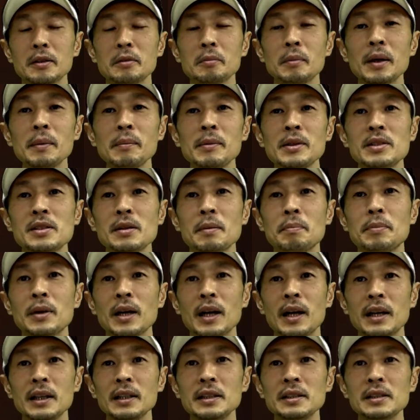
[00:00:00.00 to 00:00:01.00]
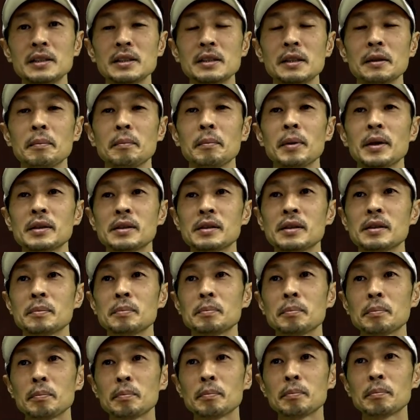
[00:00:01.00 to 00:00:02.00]
You might be surprised, but
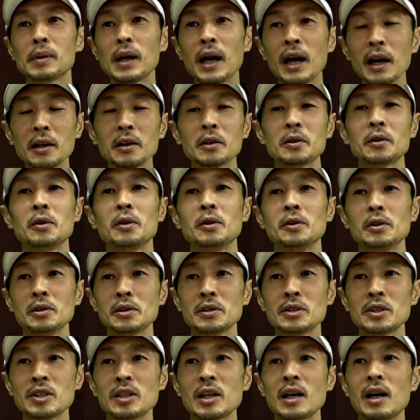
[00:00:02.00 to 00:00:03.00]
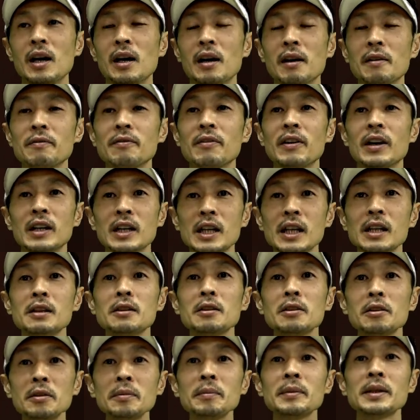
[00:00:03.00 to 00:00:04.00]
the black holes are very
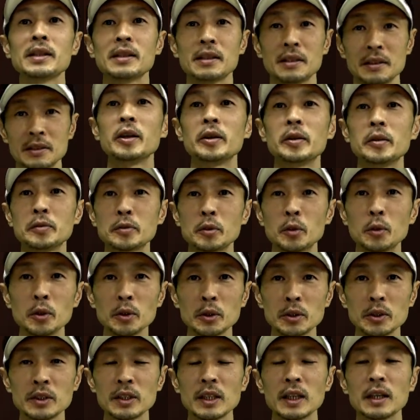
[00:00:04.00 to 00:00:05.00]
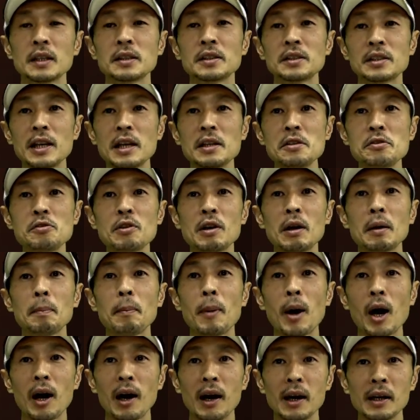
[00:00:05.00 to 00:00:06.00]
luminous. Of course, central
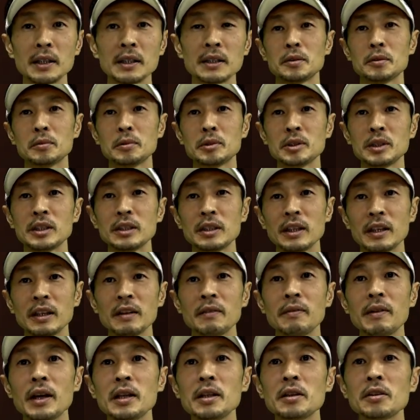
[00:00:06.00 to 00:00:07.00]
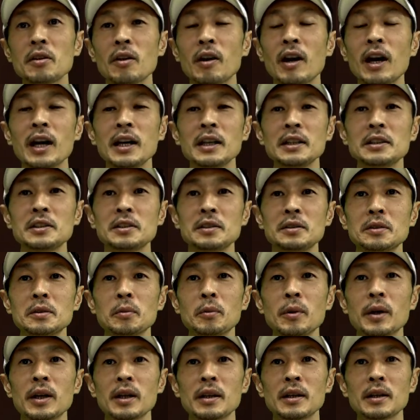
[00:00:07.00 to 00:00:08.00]
part within the event horizon
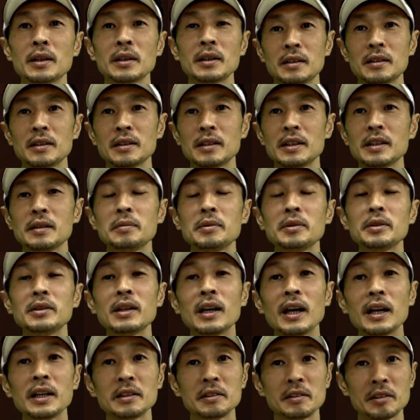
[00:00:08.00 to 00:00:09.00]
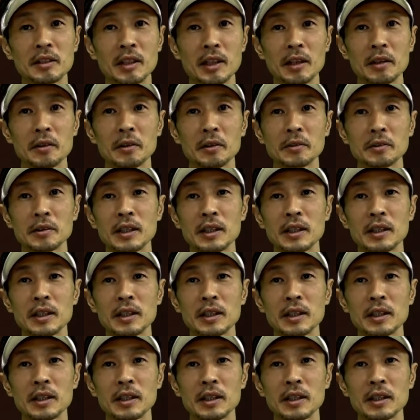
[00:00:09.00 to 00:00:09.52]
where even light cannot